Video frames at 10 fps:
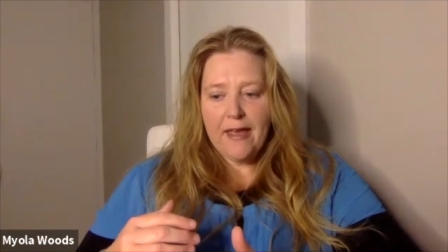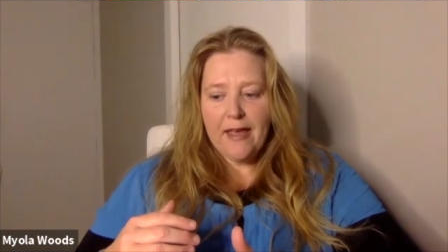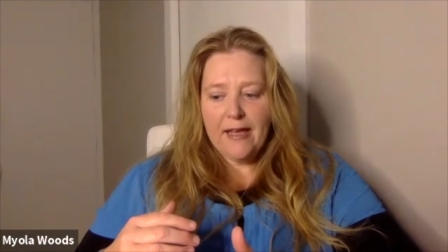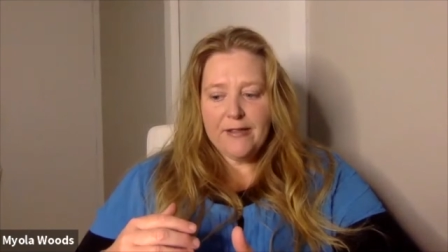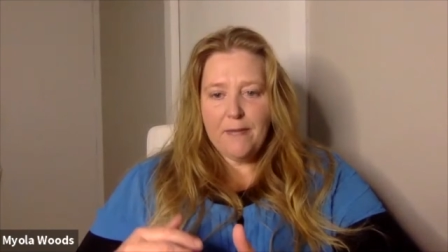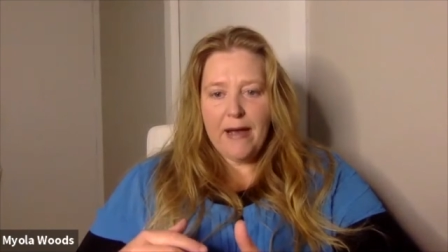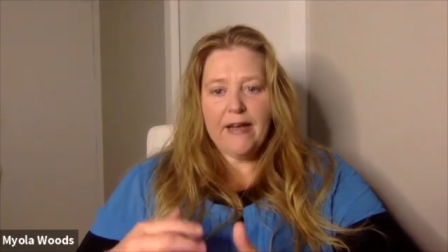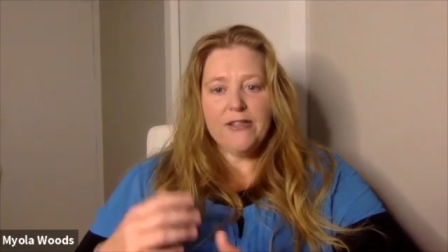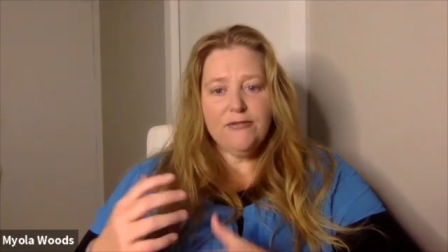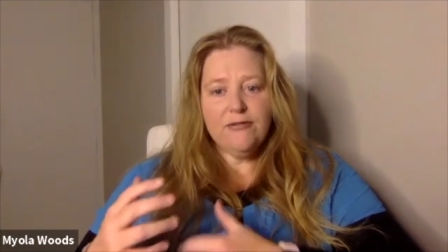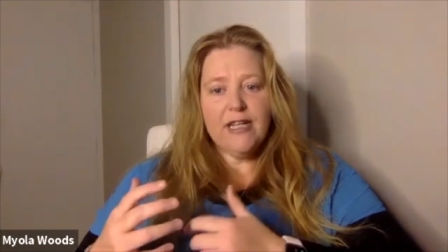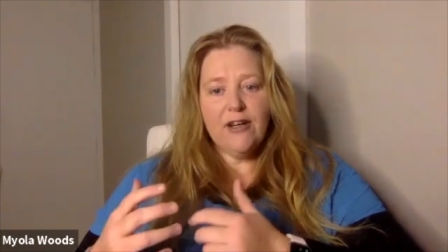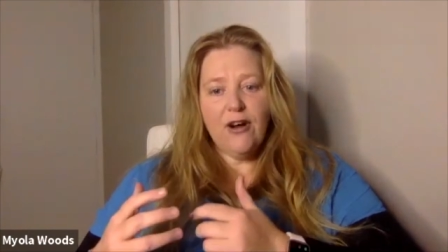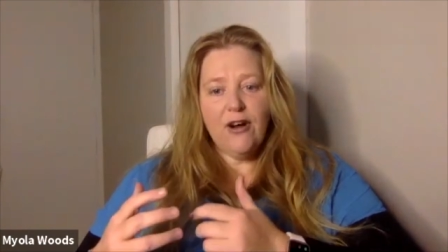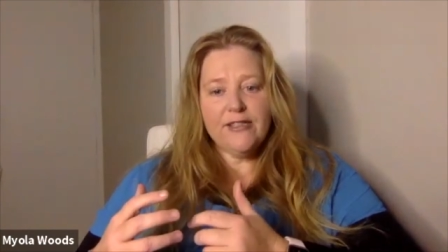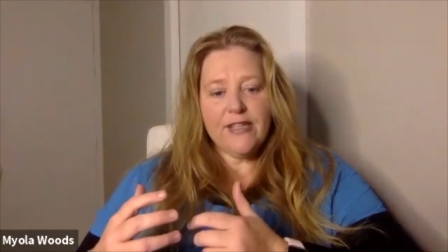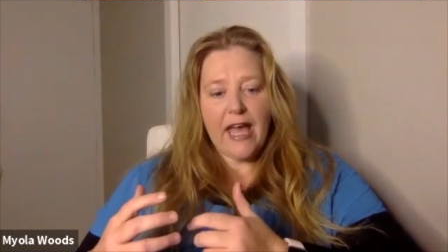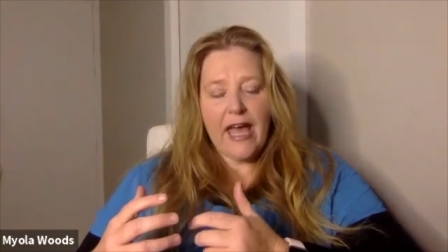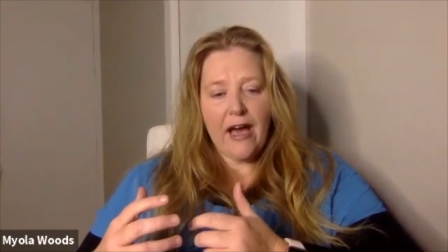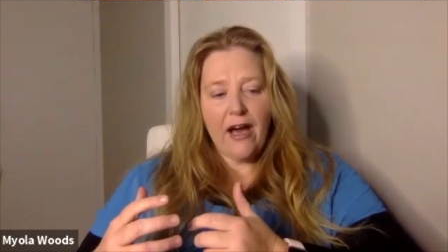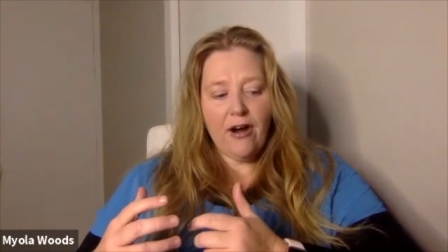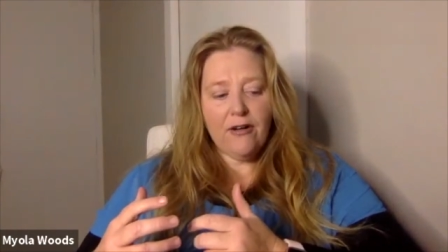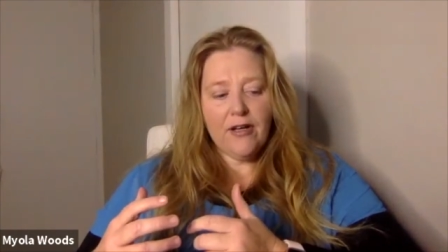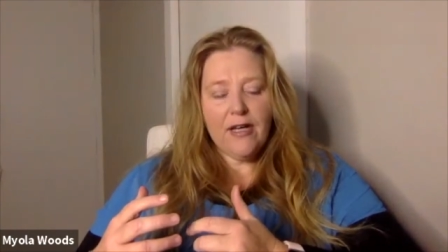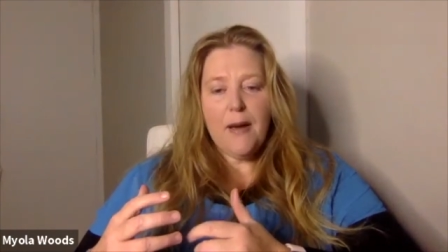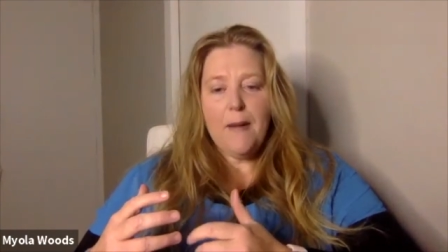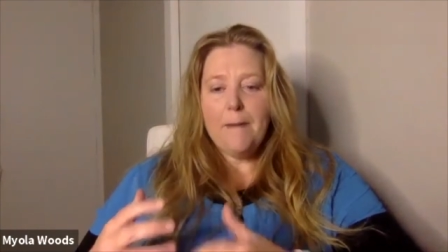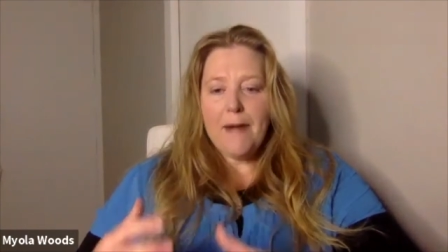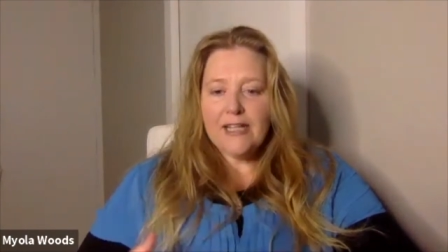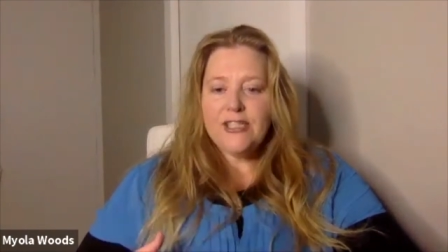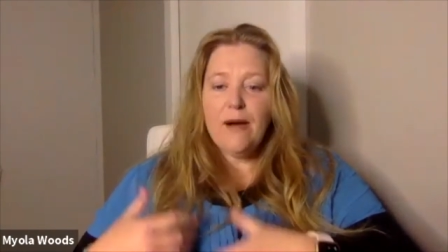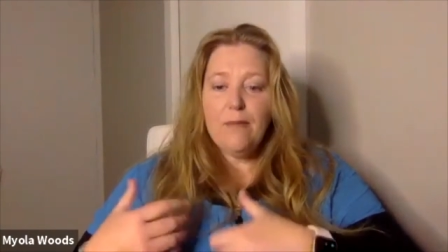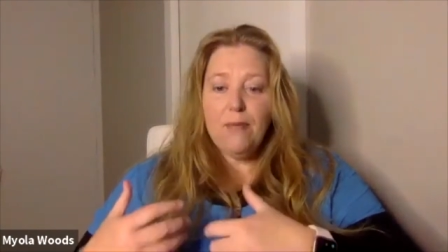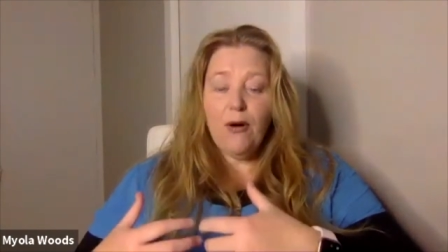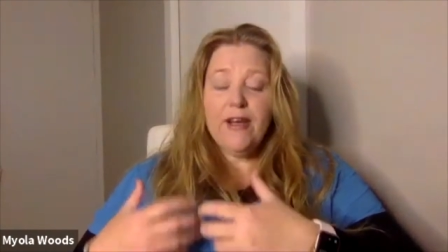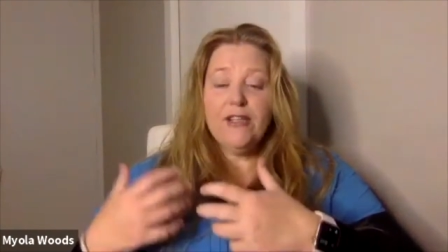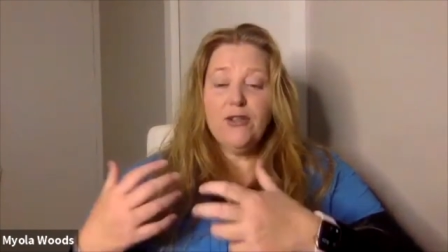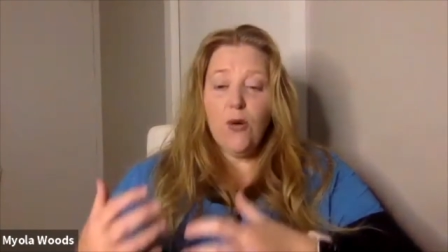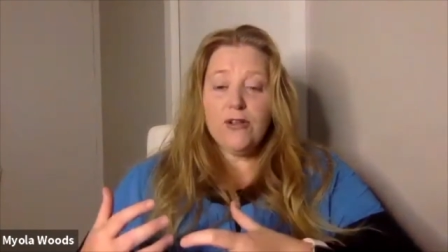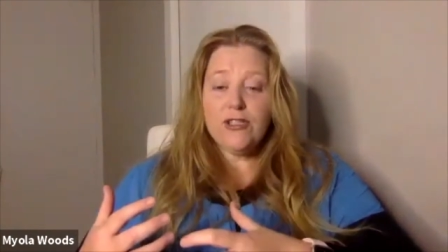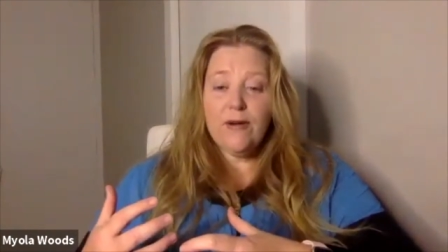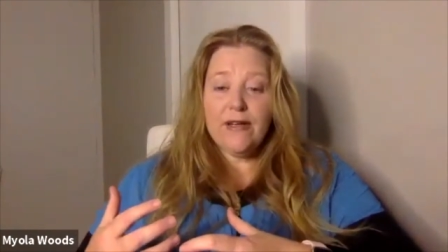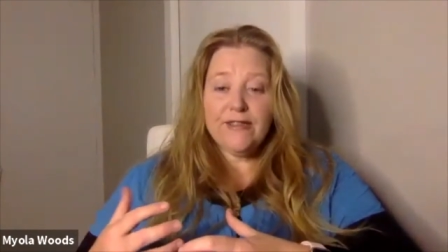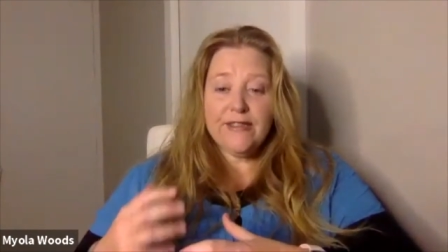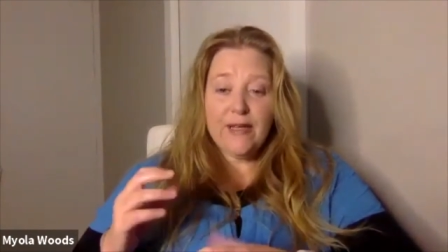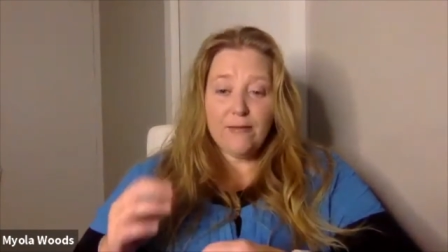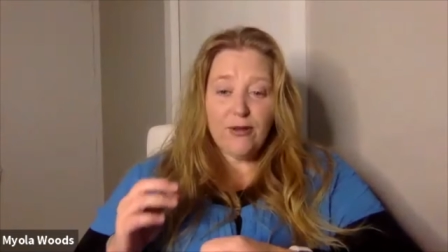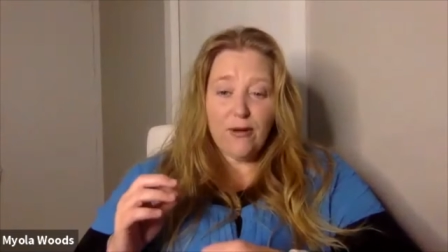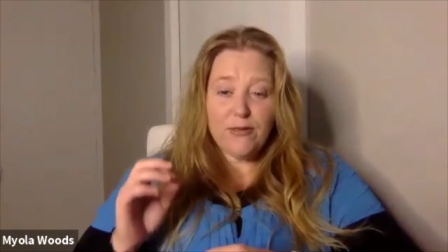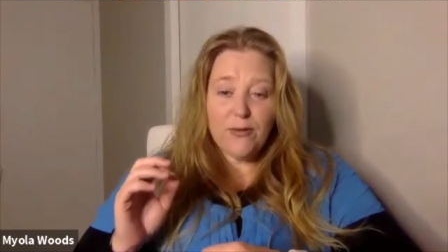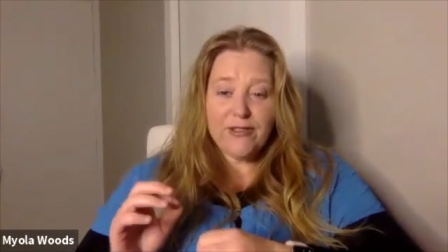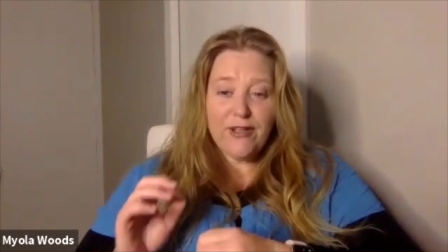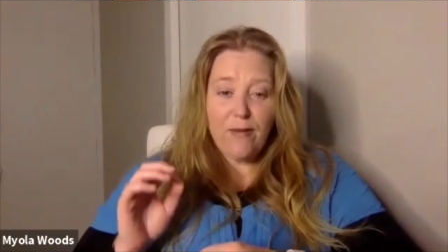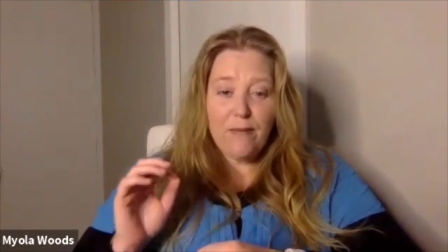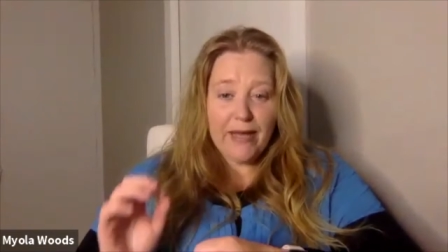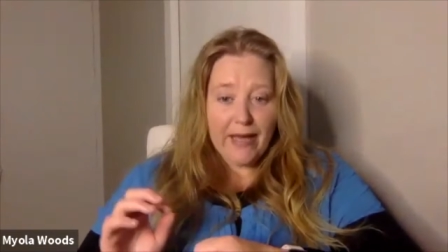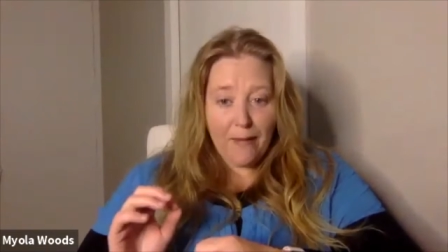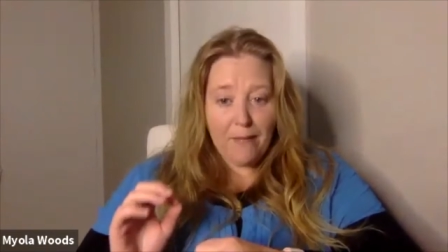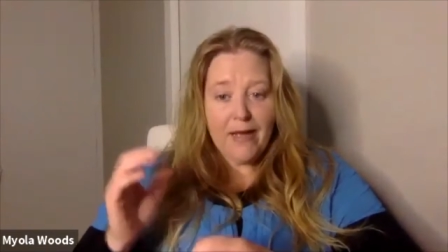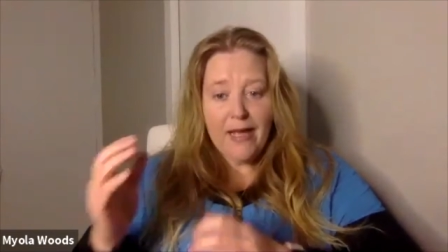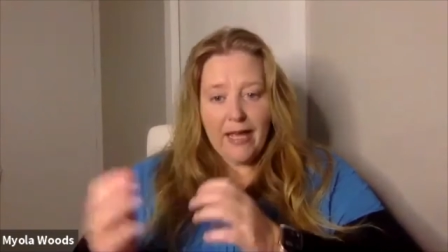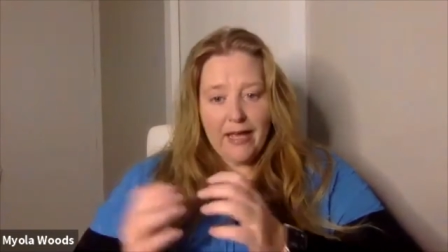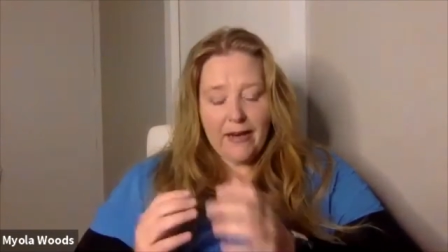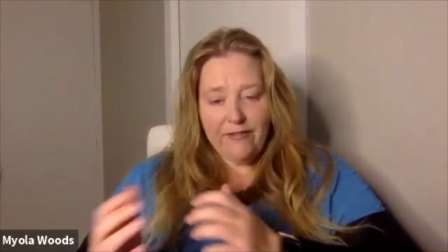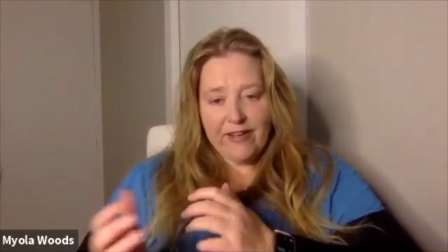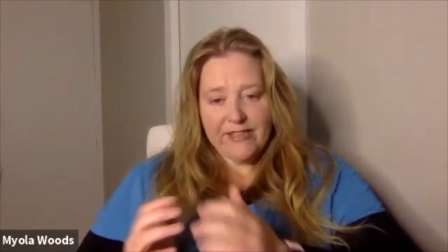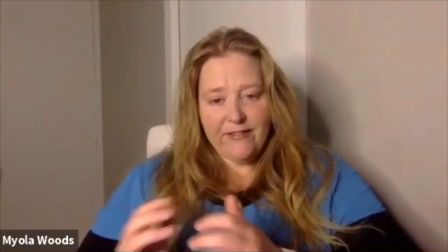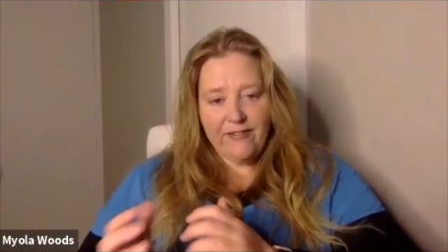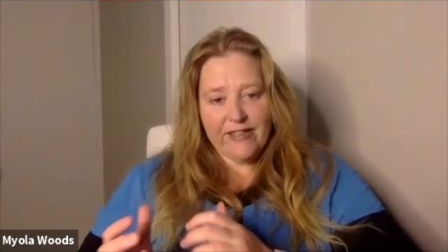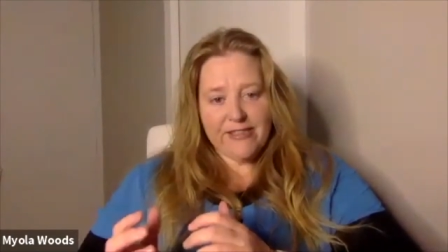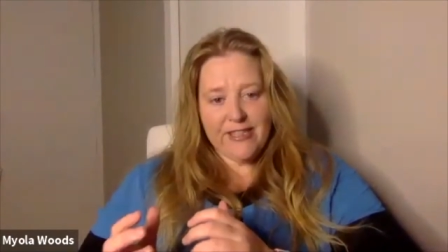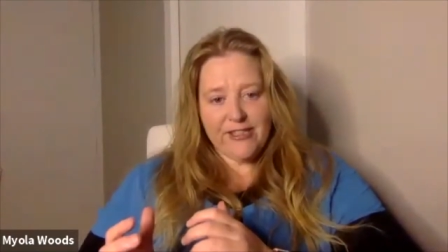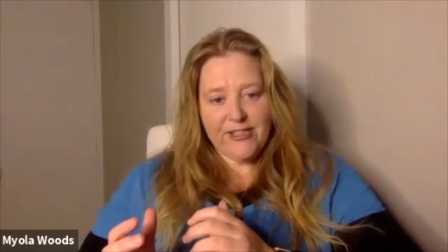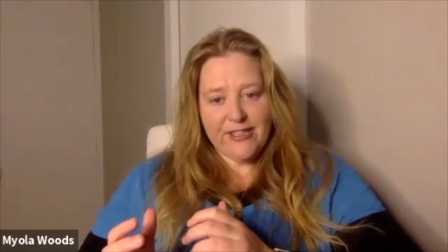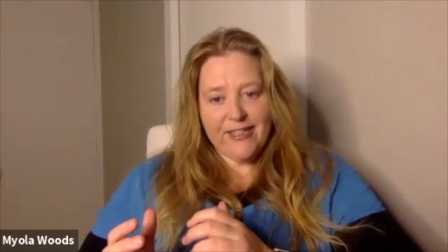it's made us realise how much our body talks to us that sometimes we don't pick up in a face-to-face session.